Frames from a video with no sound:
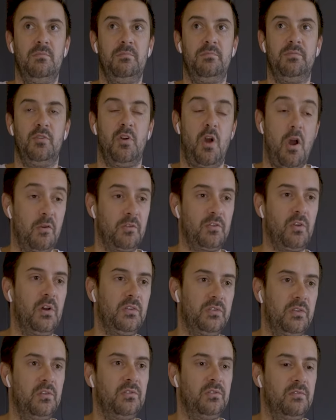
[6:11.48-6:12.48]

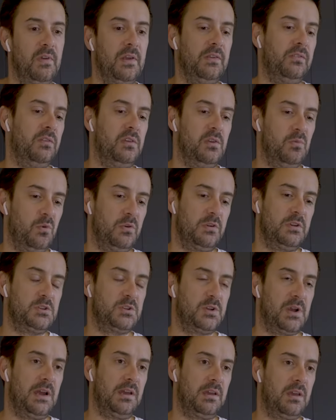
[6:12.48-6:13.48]
prioritize those events that you want to
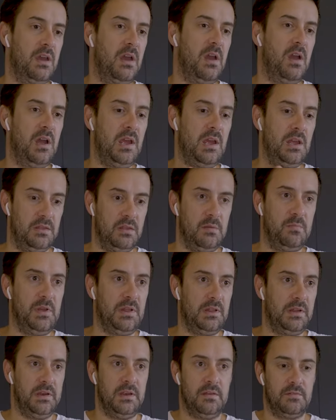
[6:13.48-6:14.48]
track in the
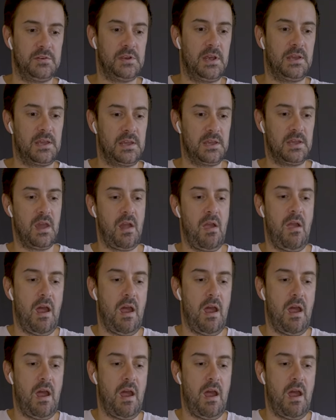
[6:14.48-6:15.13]
ability of tracking.